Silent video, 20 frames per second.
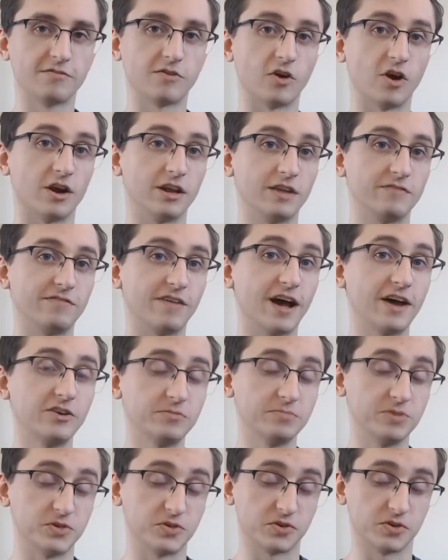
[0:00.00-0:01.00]
For our
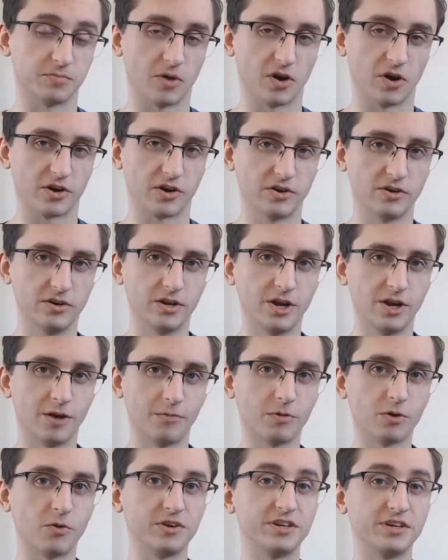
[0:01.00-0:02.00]
final musical marker,
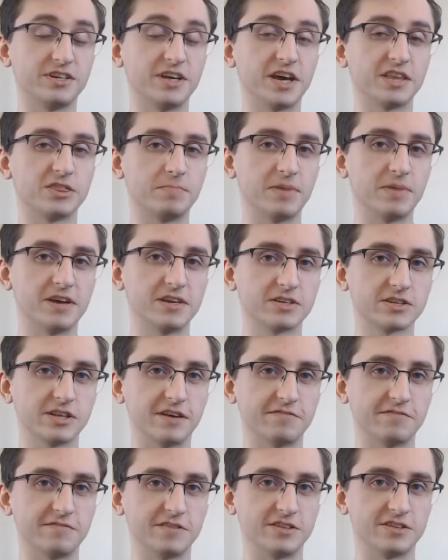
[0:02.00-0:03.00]
we're going to take the bass
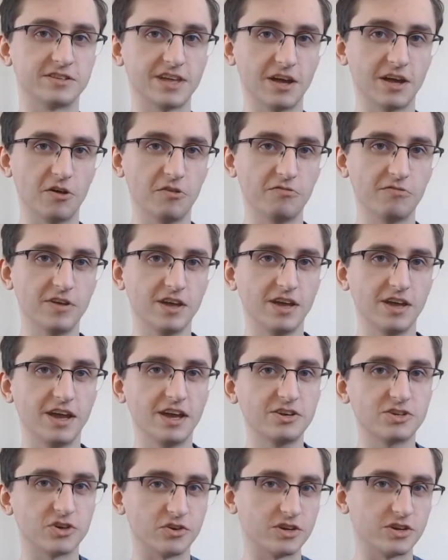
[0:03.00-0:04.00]
clef itself
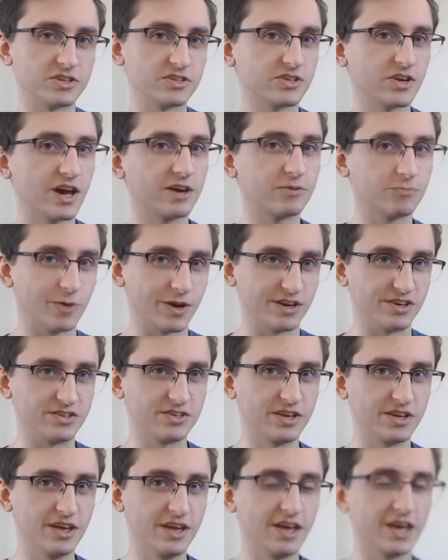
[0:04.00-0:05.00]
and turn it
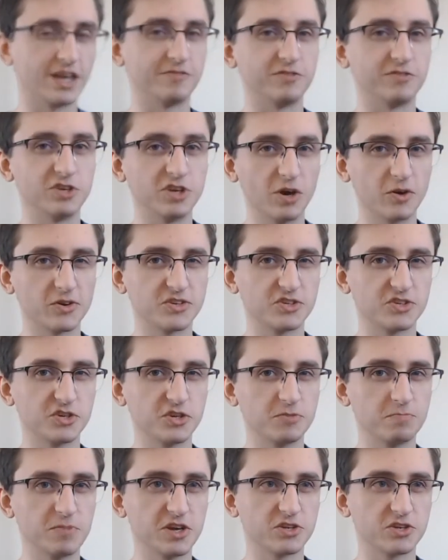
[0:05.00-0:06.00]
sideways. And if you notice,
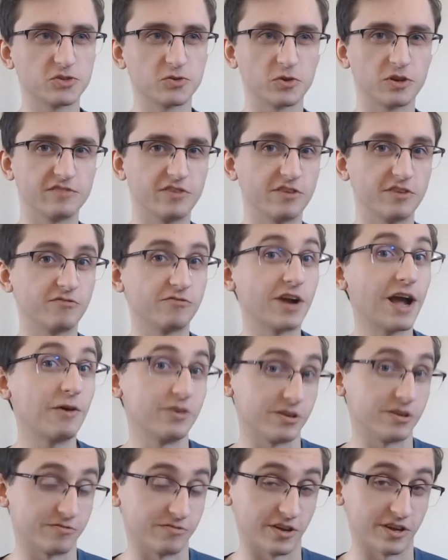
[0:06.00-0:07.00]
it makes sort of a
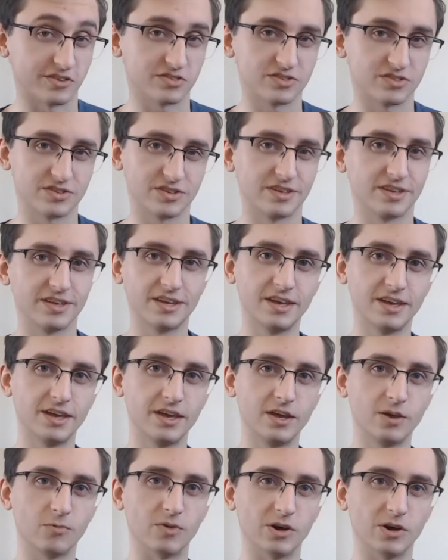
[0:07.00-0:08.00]
frowning face.
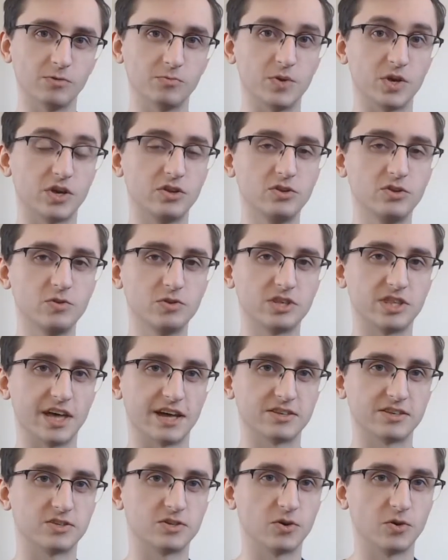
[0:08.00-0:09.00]
Well, we can use
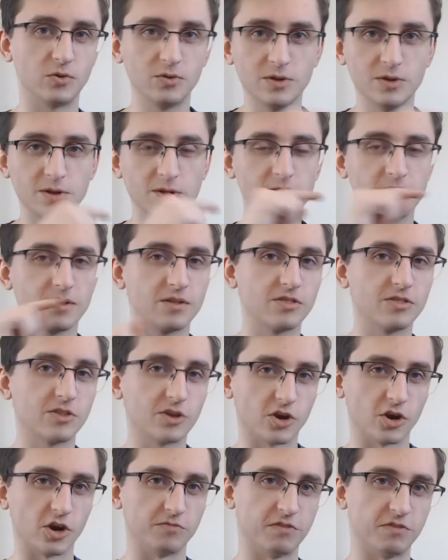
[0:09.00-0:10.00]
that. So
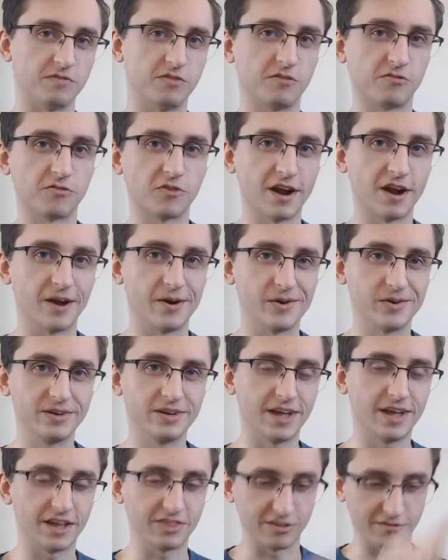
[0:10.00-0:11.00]
the curve of the
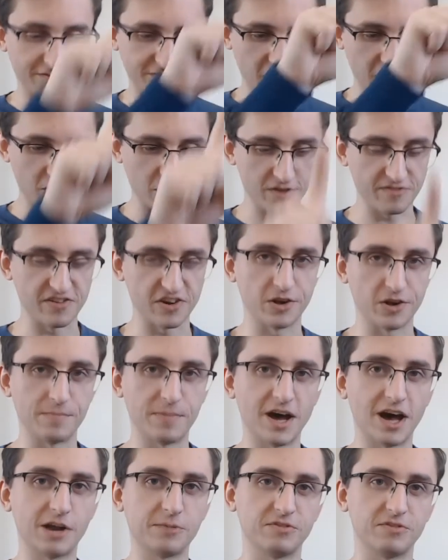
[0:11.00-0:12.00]
frown, at the very, very
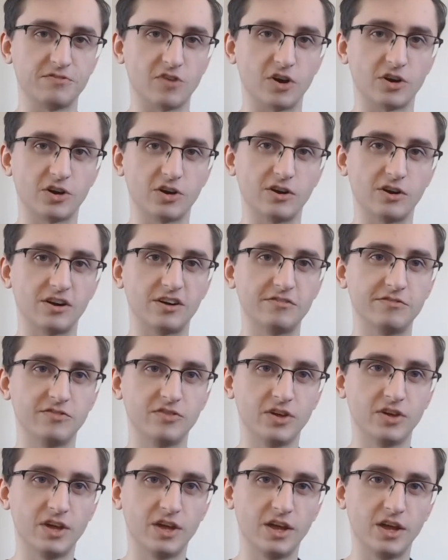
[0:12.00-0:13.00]
bottom of our
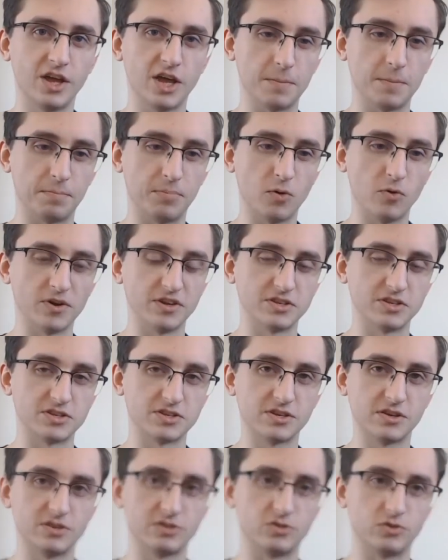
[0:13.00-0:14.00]
curve, it
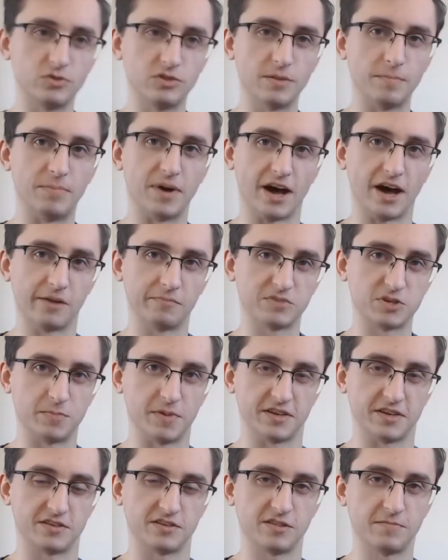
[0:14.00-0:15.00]
points to the bottom
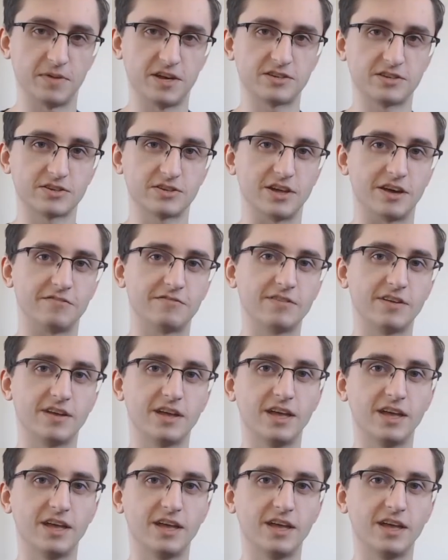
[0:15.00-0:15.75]
space of the bass clef.